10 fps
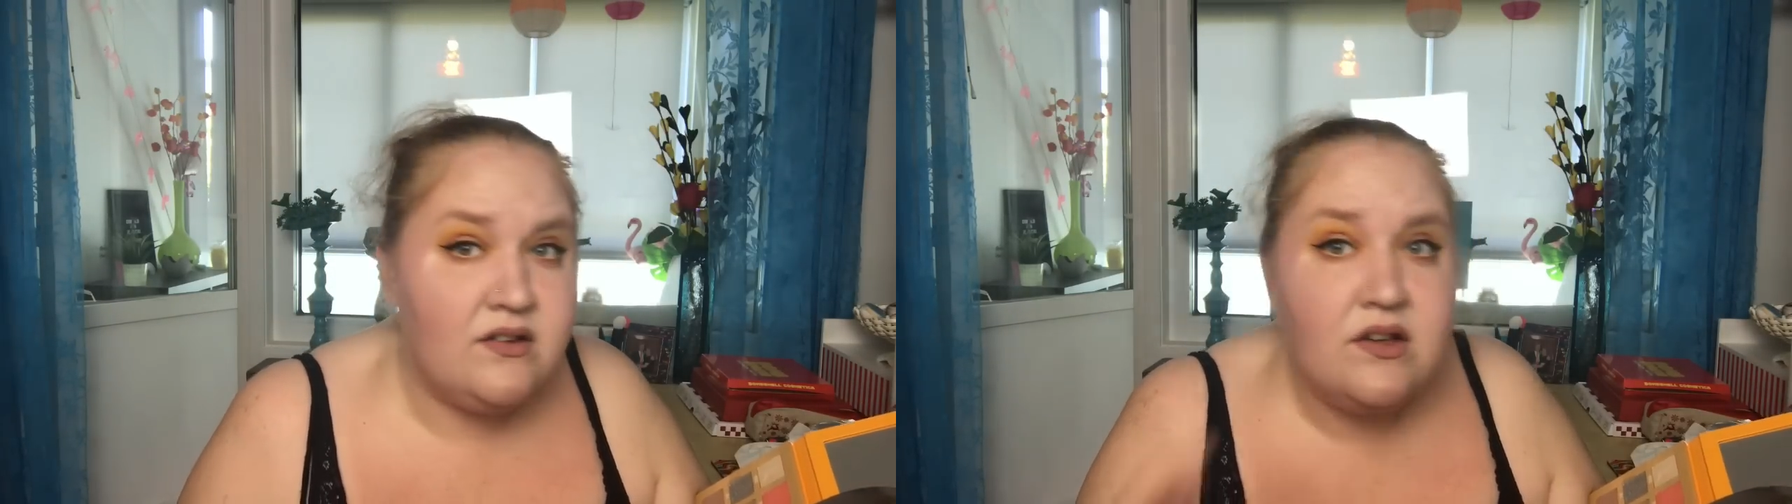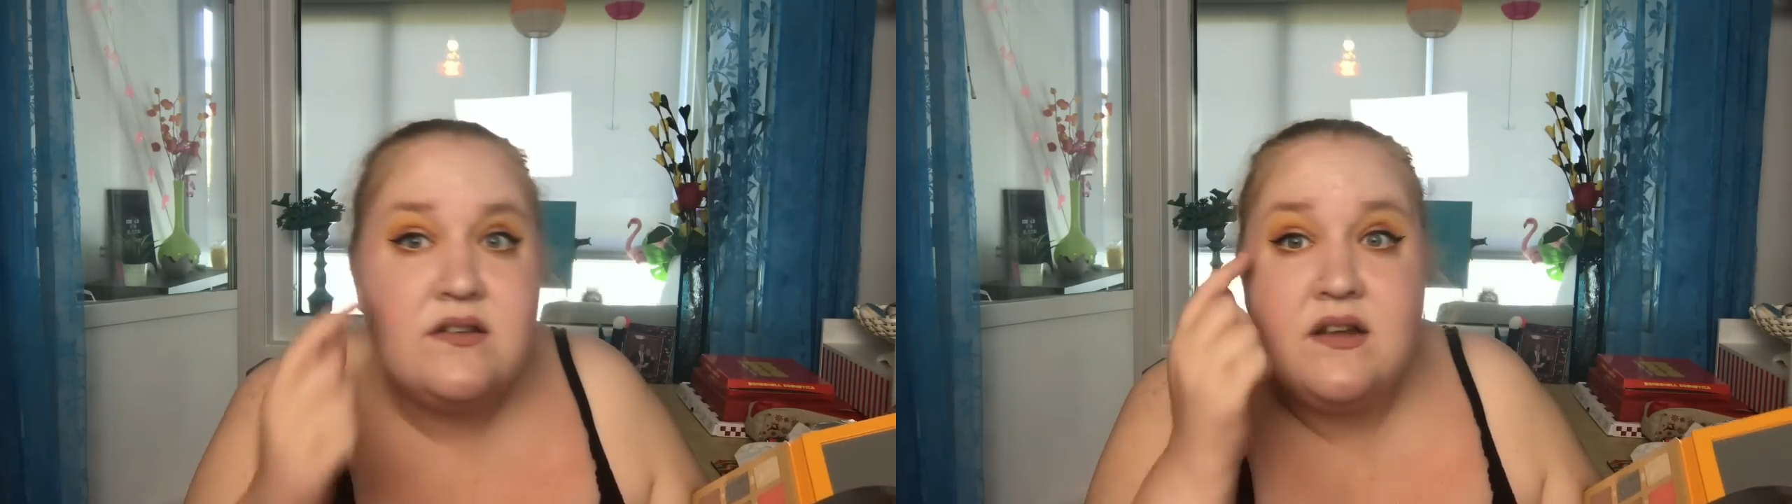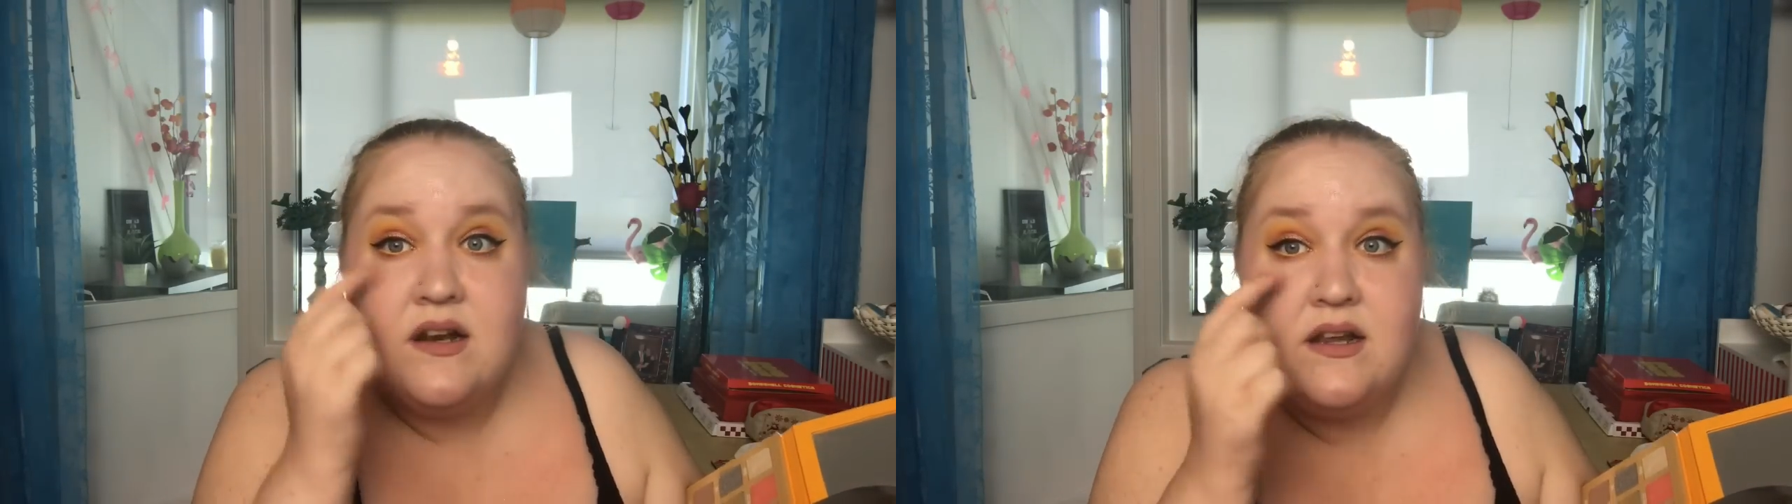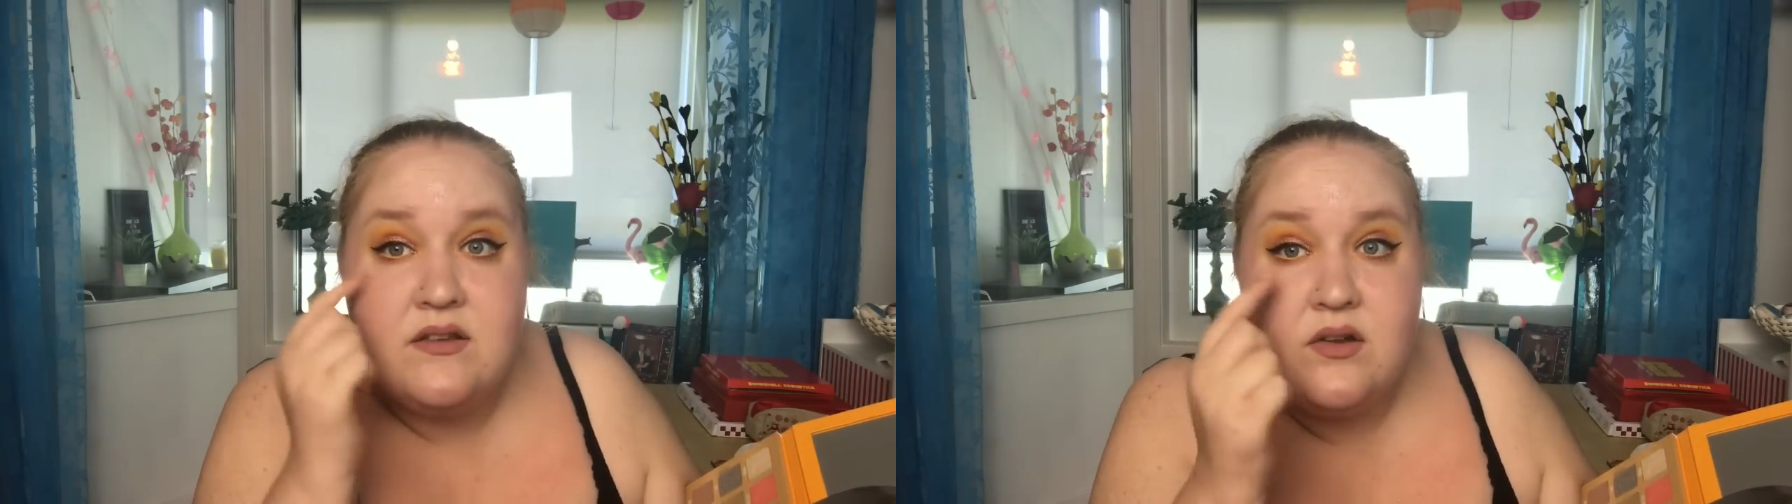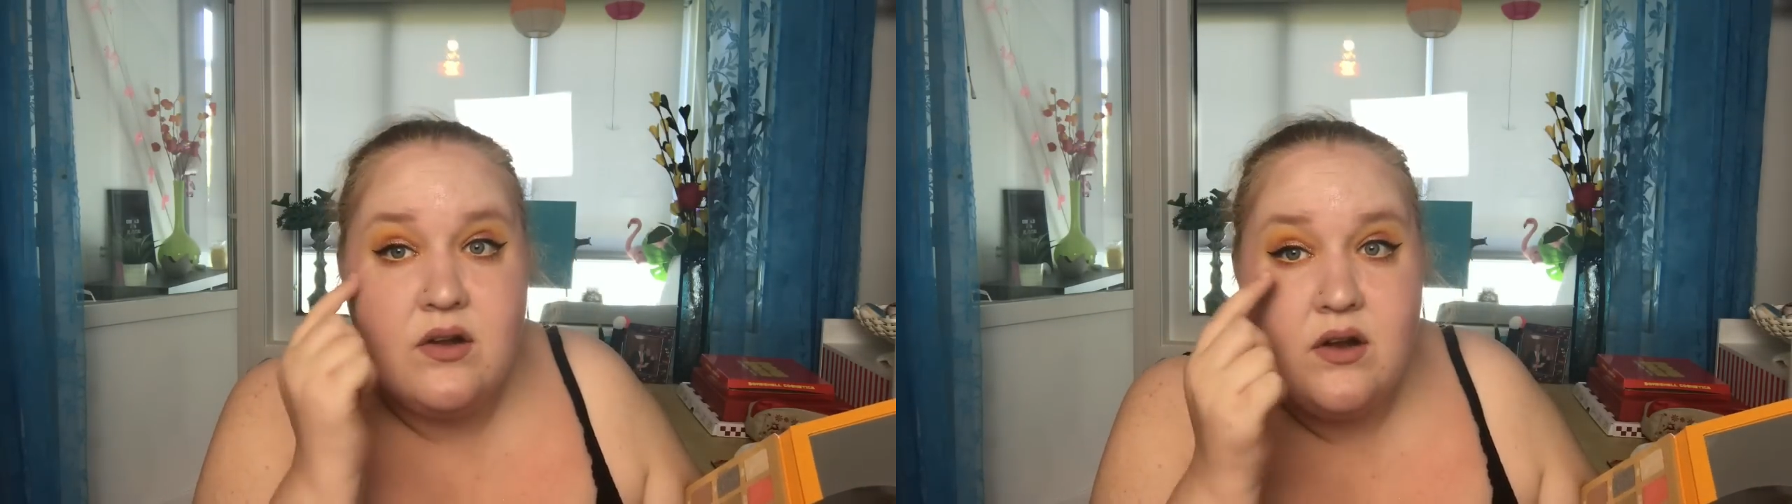just a
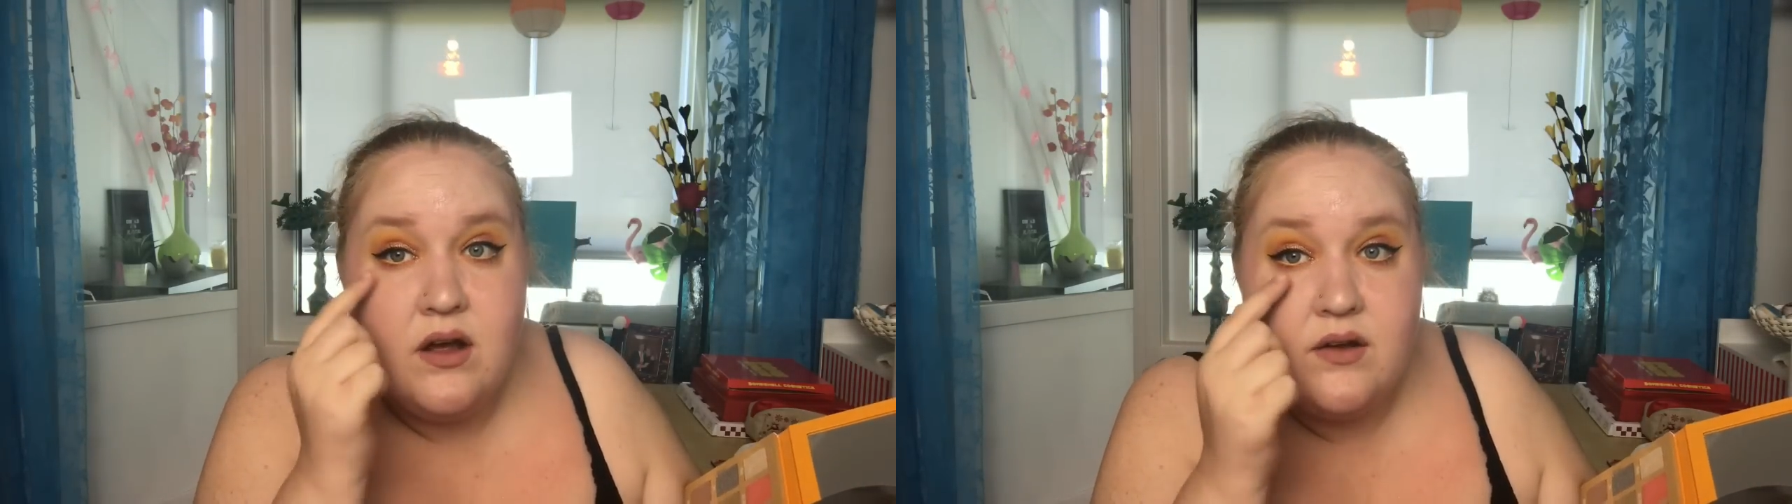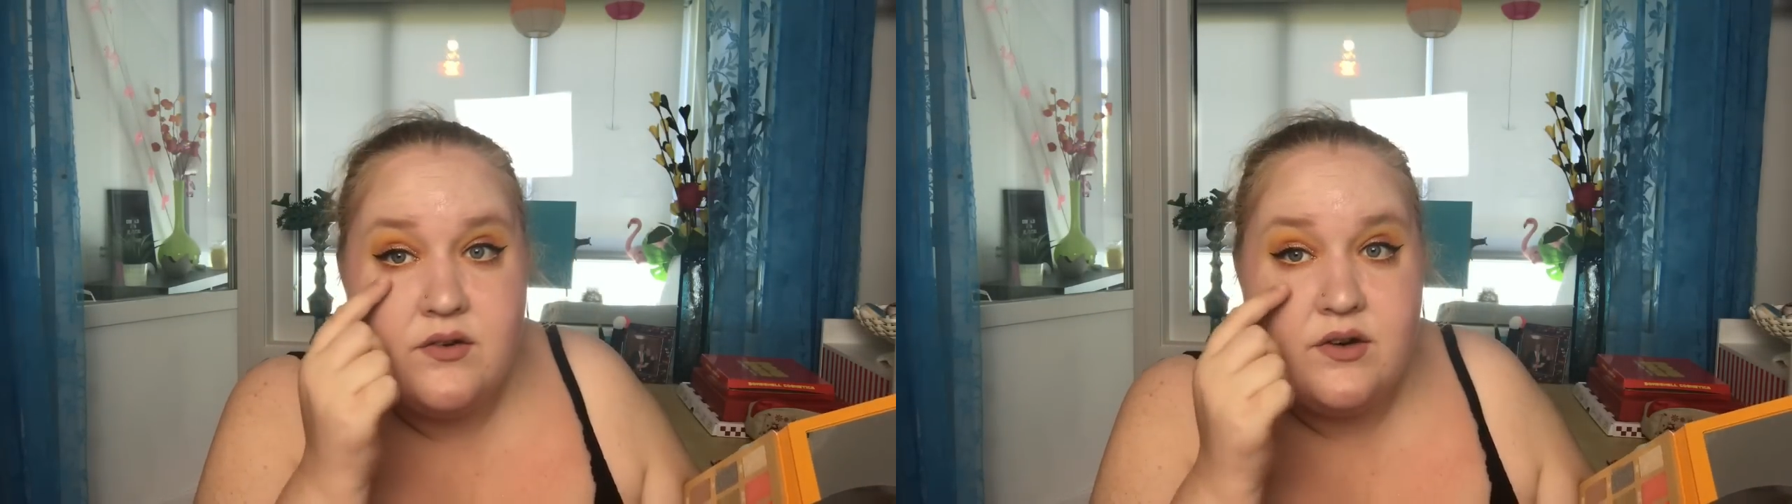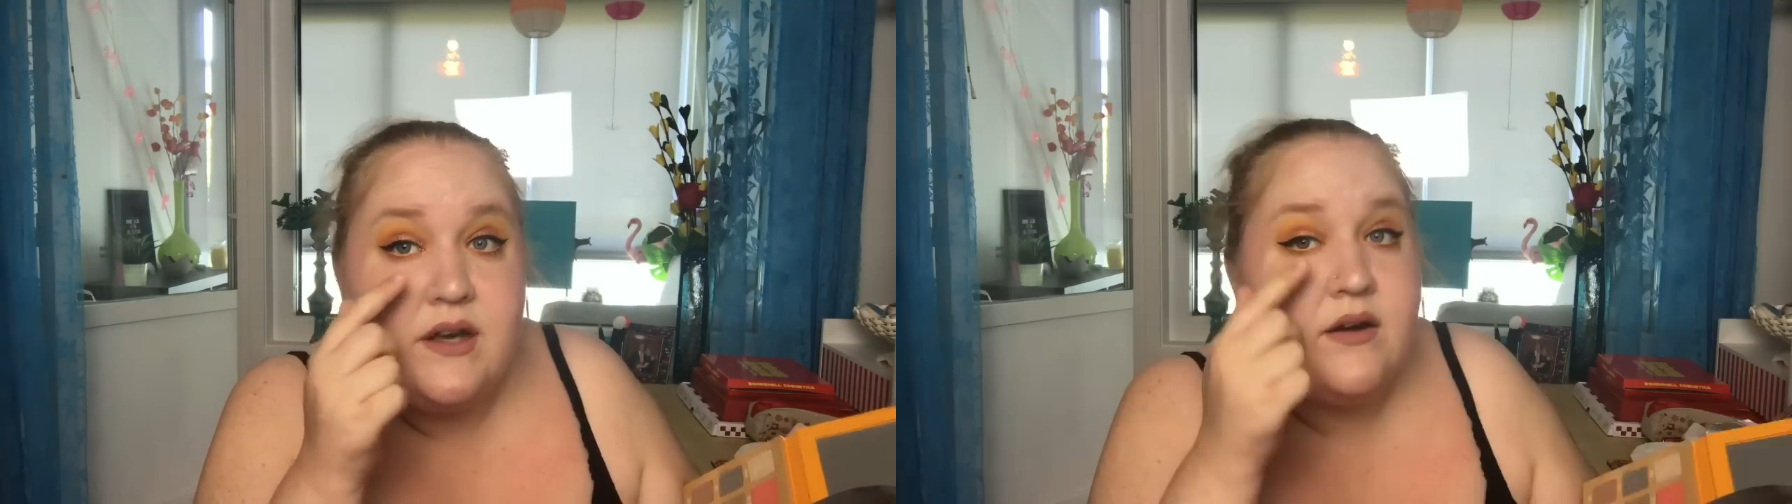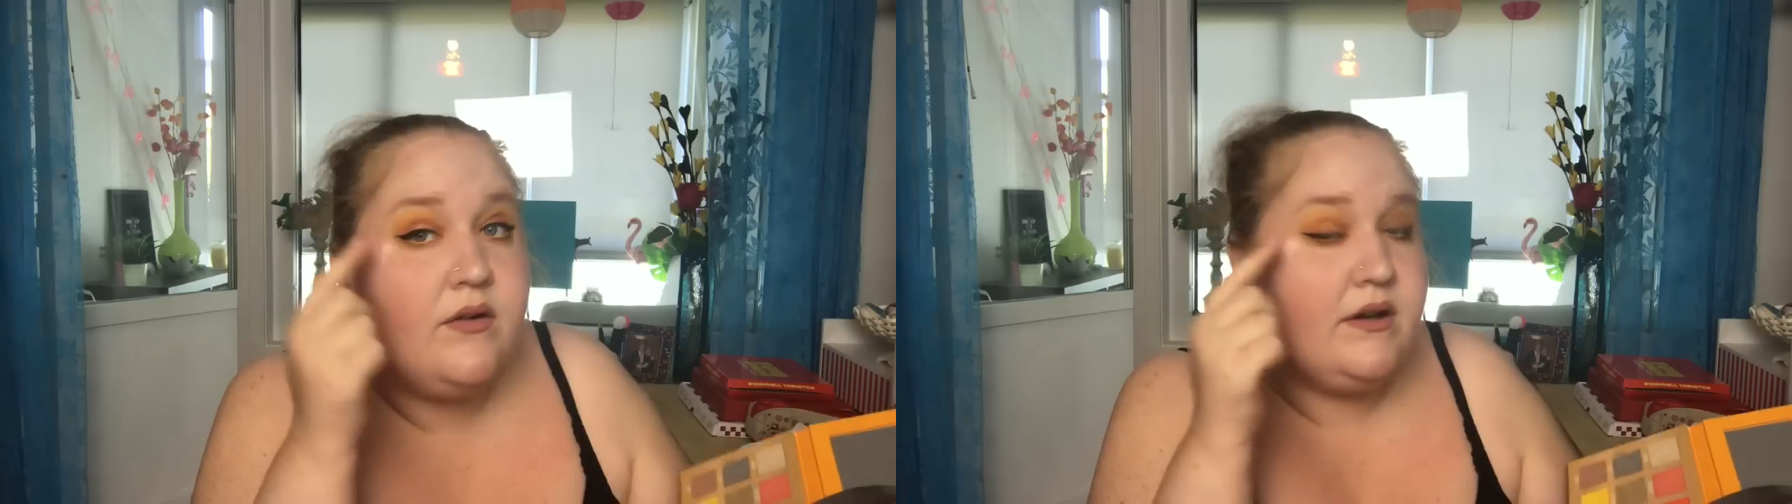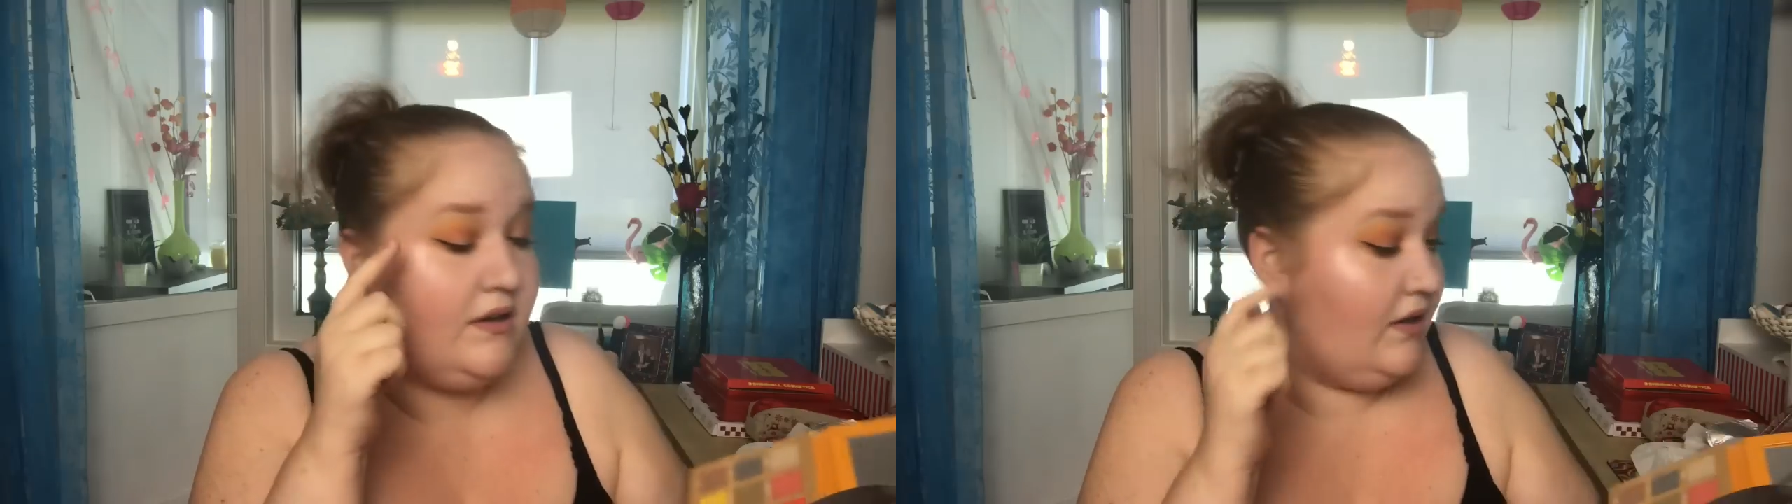little under here
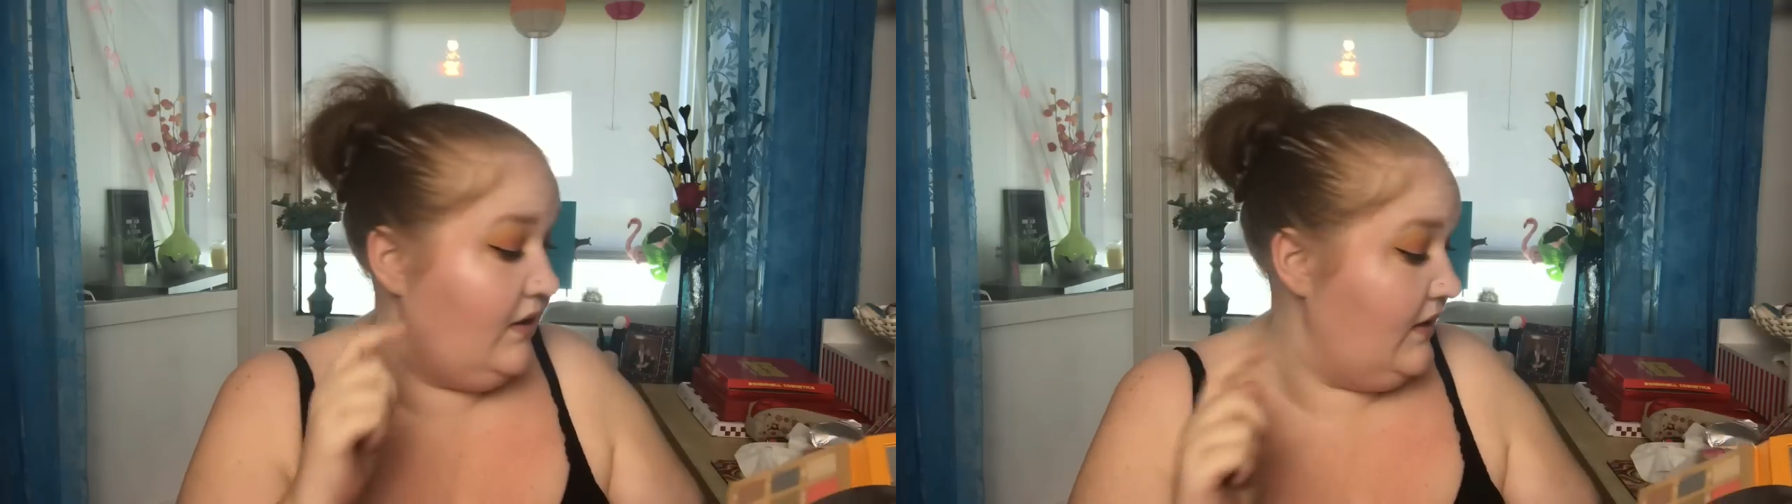and